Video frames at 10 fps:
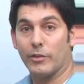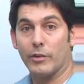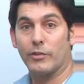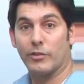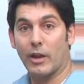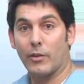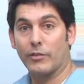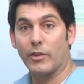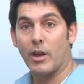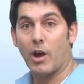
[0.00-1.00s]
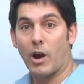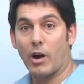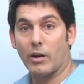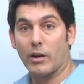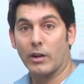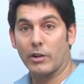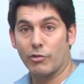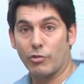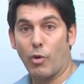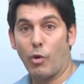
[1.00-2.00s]
Those cells are
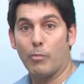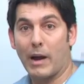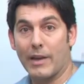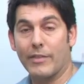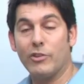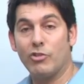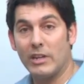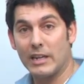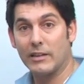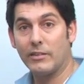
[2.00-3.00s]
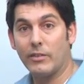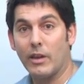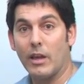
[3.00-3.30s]
controlled by the genes,